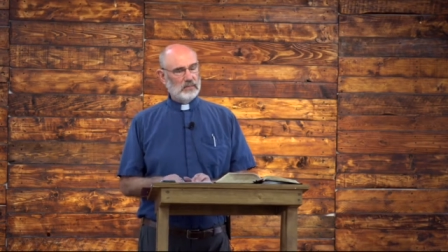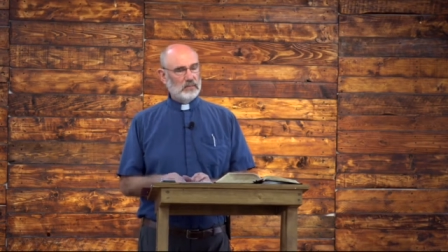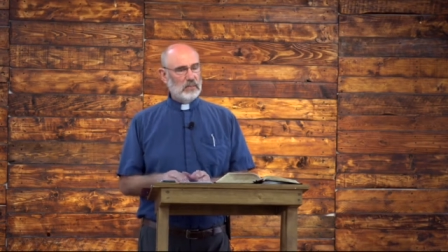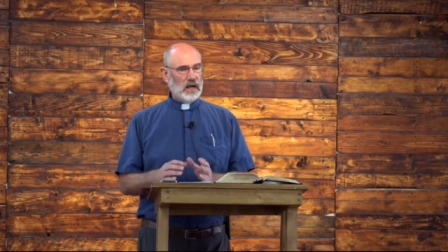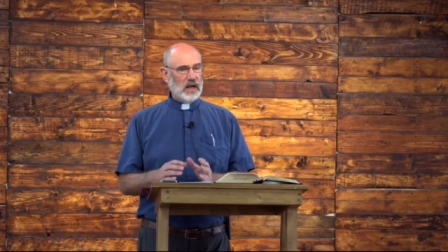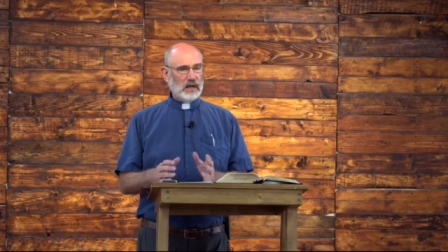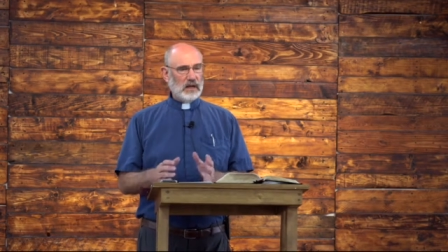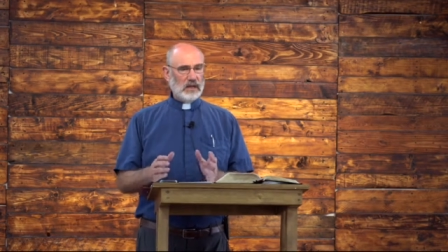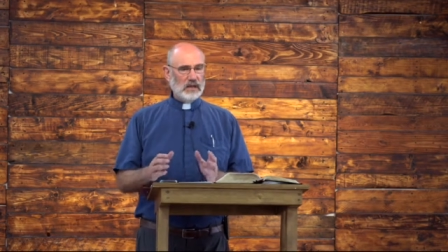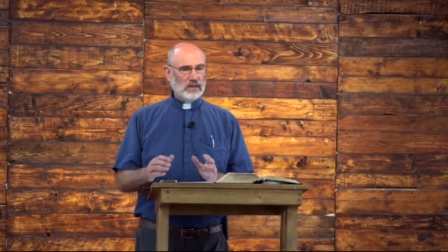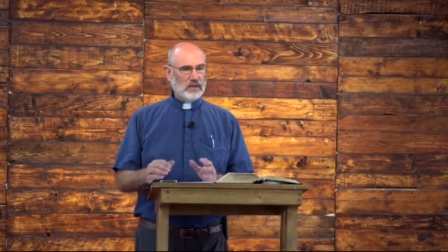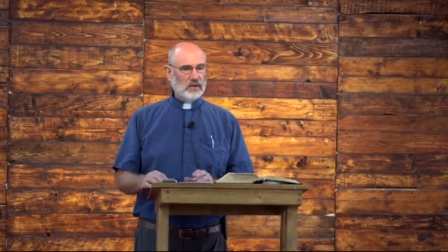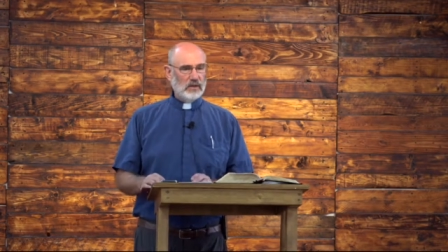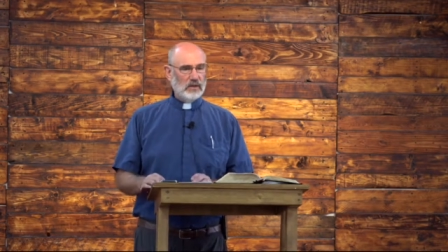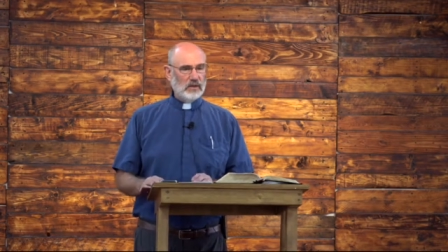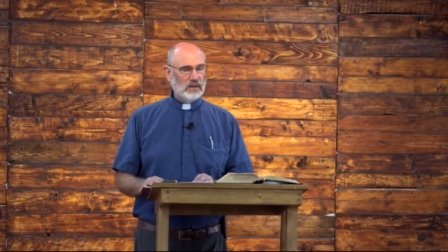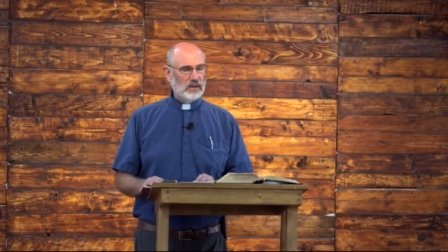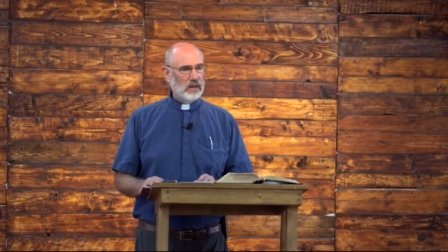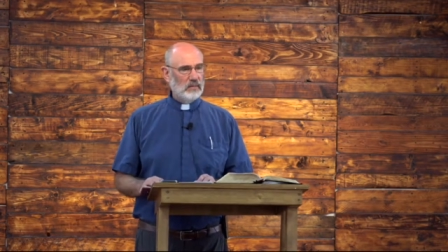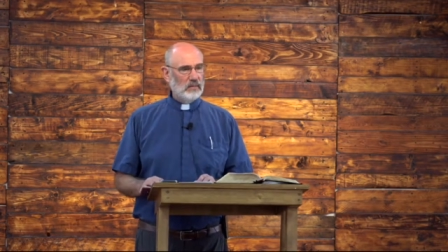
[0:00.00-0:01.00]
Micah is during
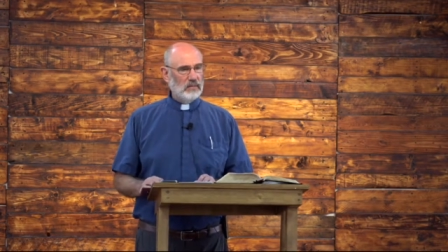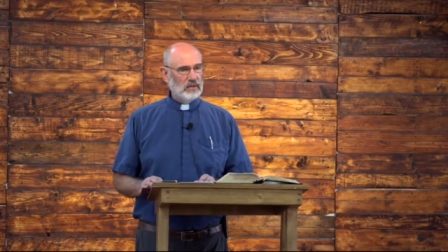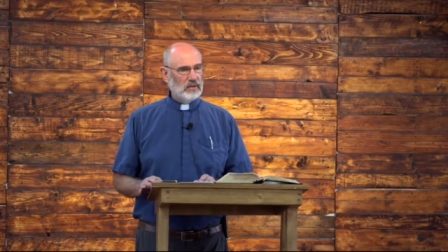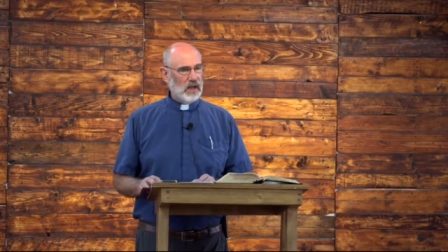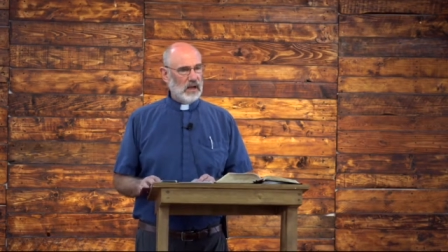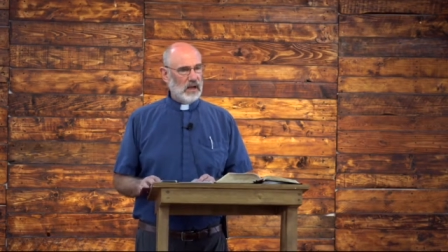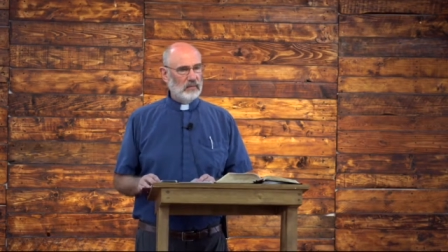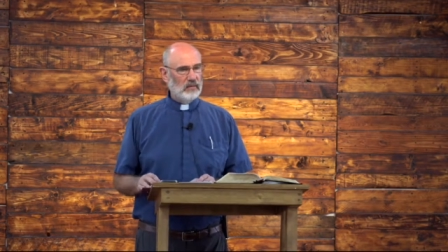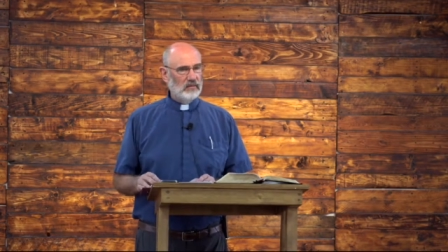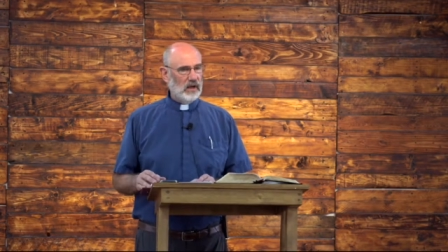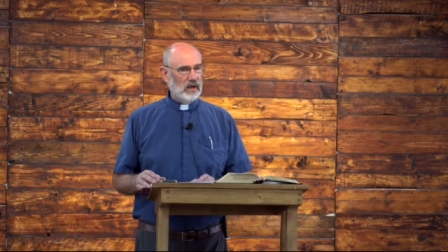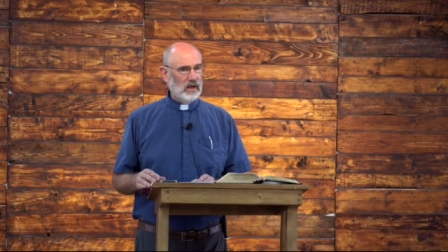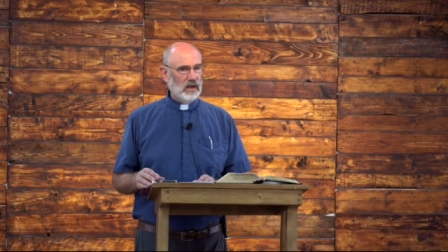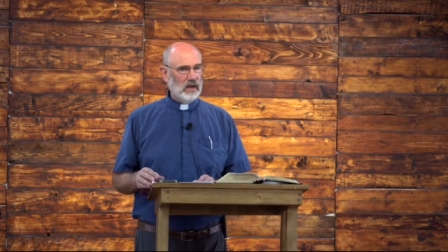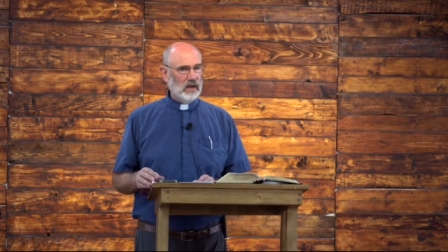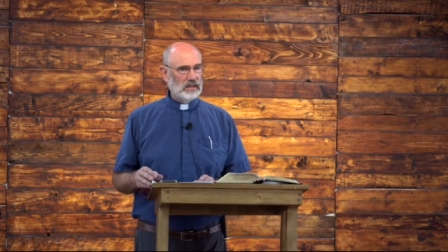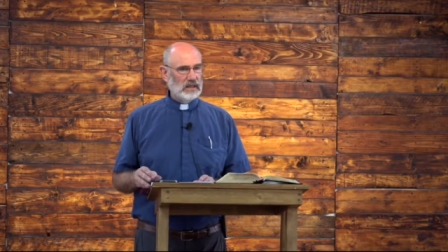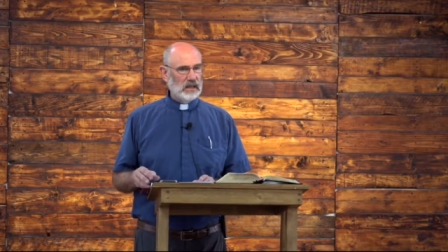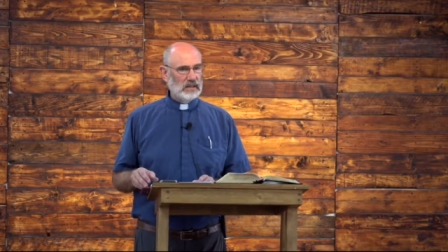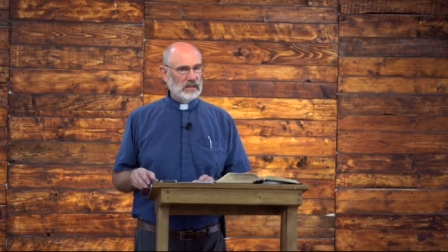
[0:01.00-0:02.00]
the same time
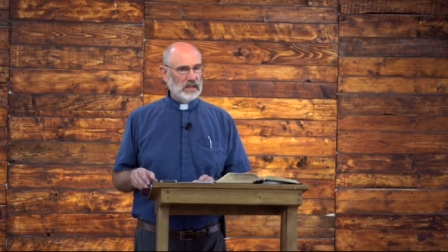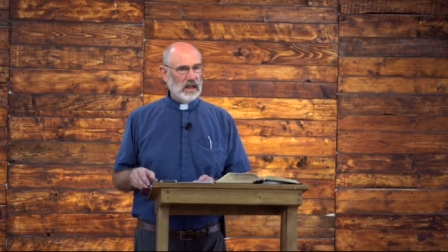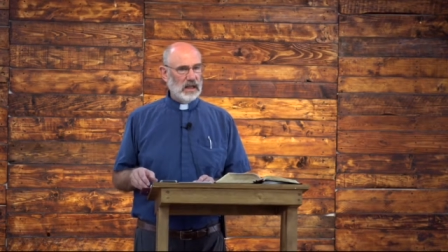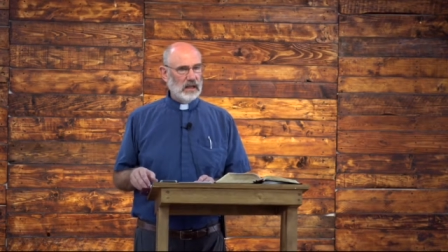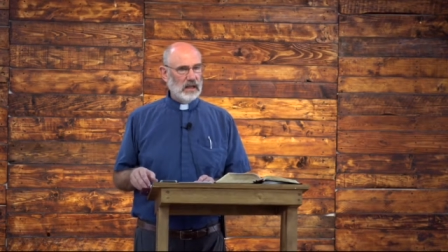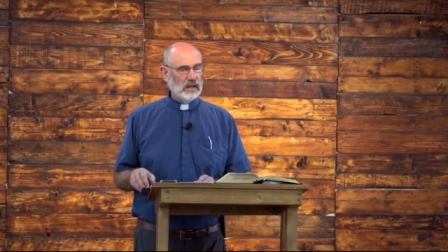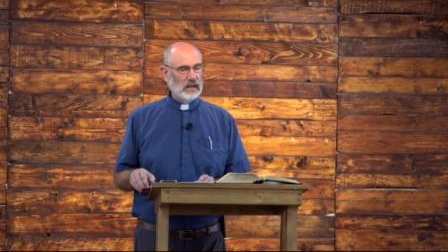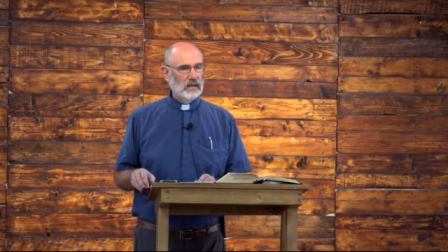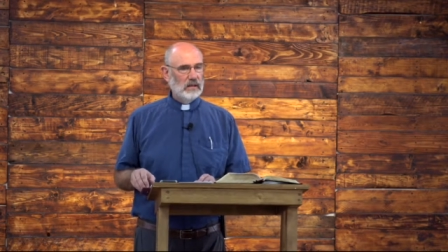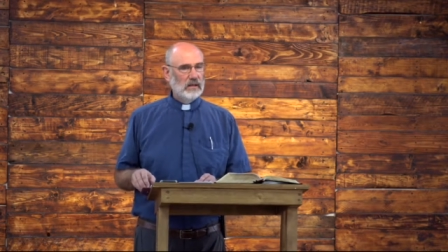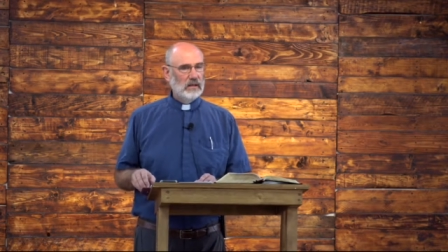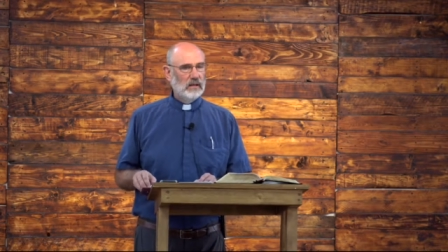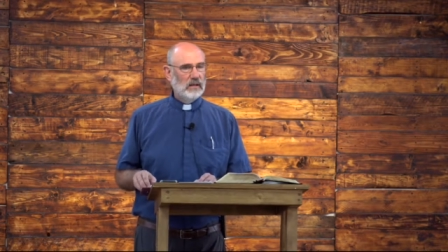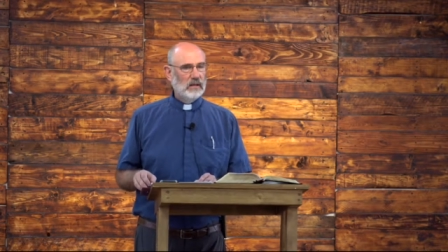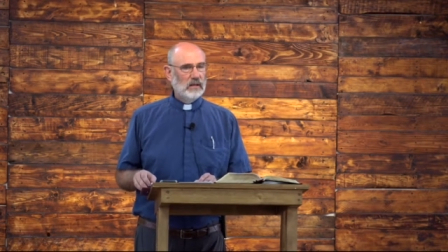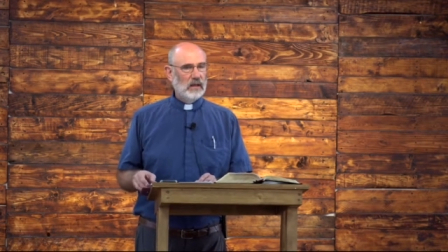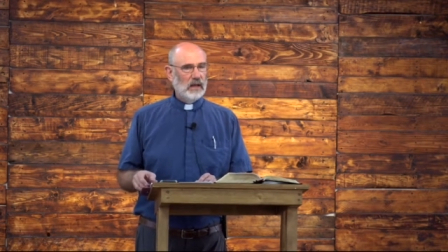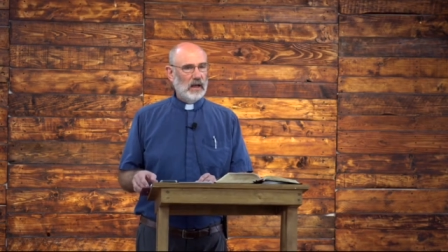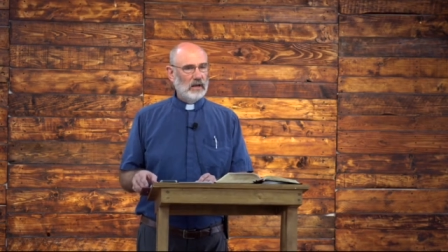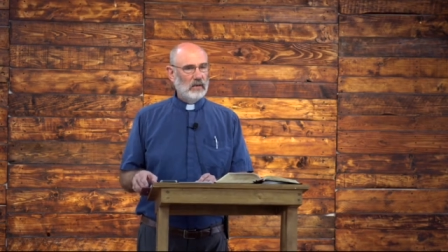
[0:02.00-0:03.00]
as Isaiah.
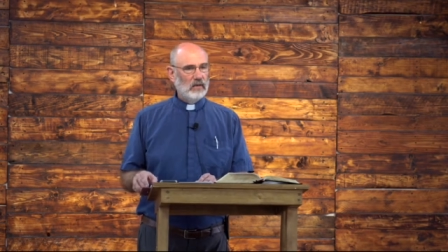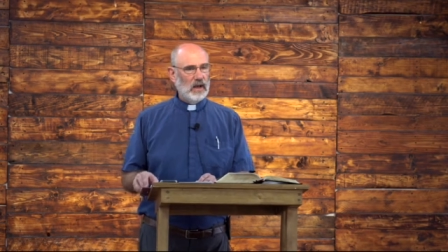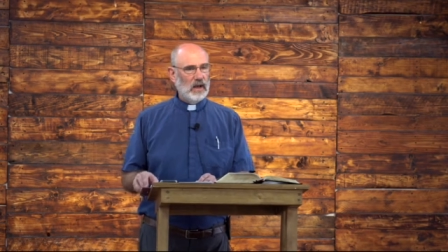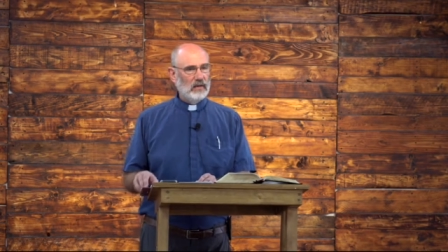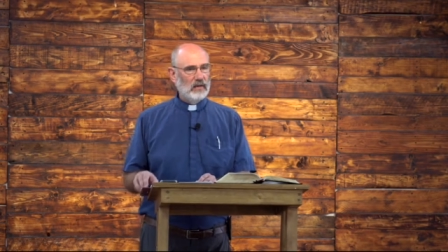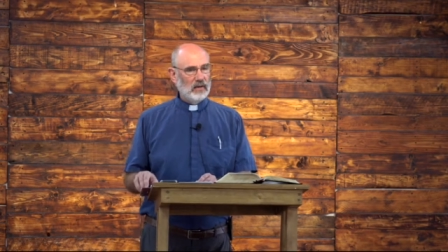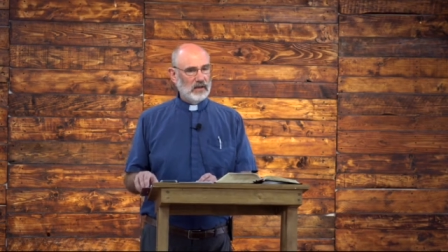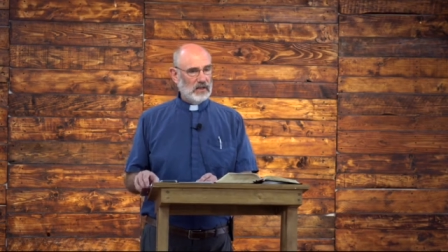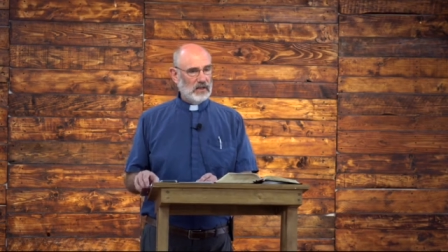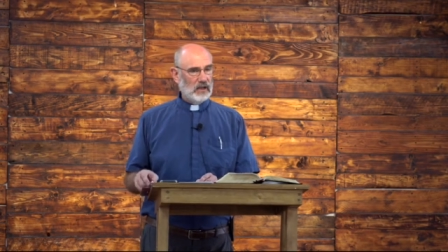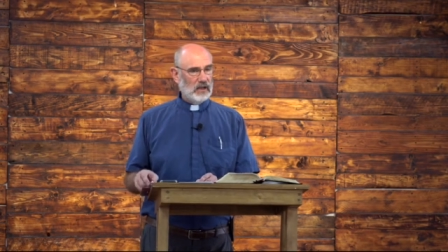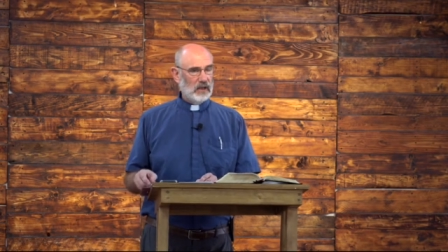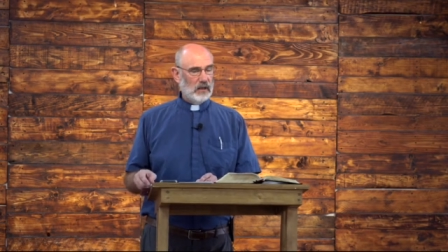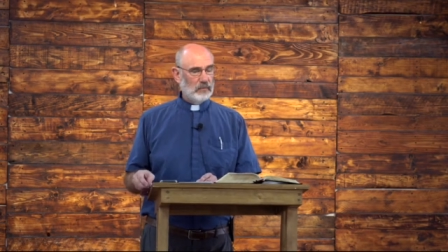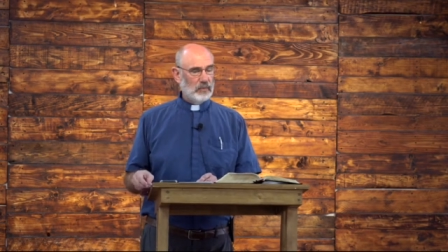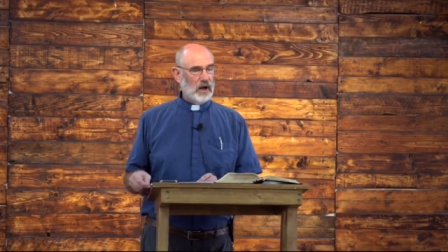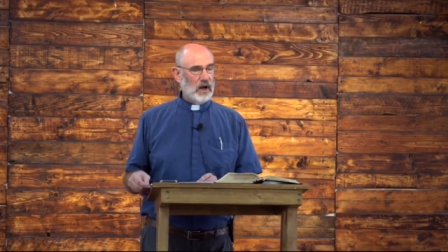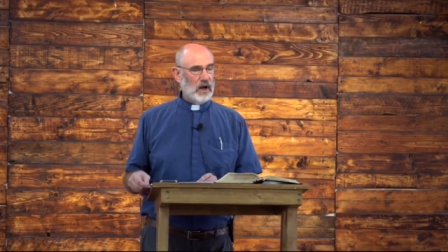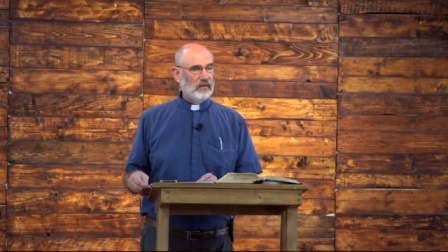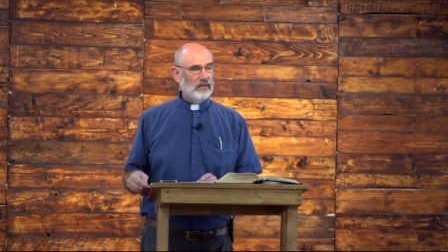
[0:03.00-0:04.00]
And you have exilic
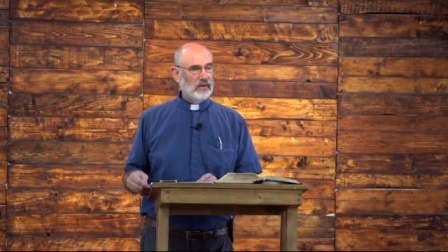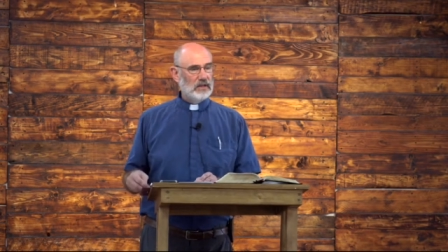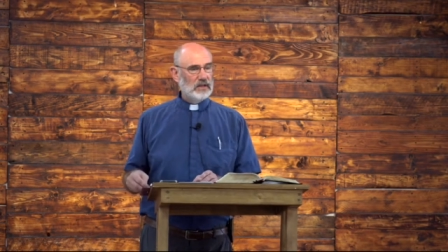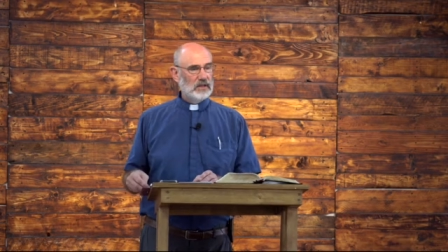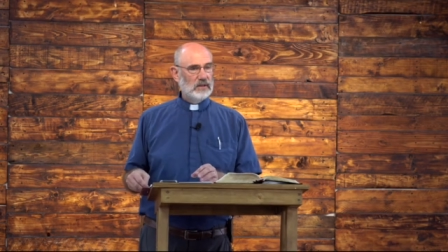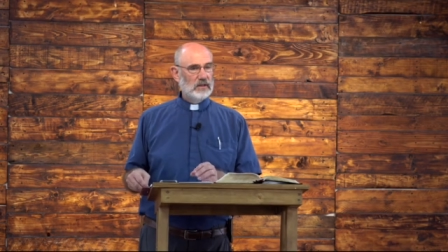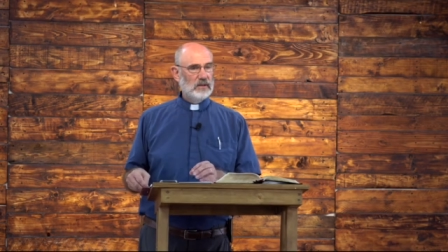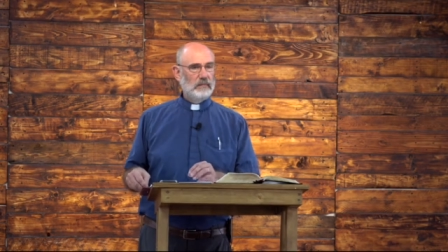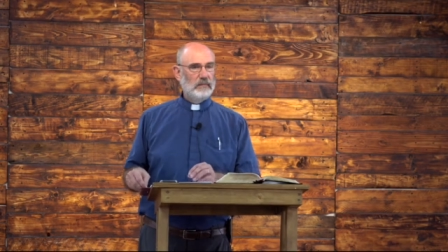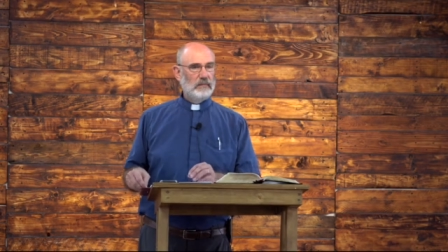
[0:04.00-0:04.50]
prophets.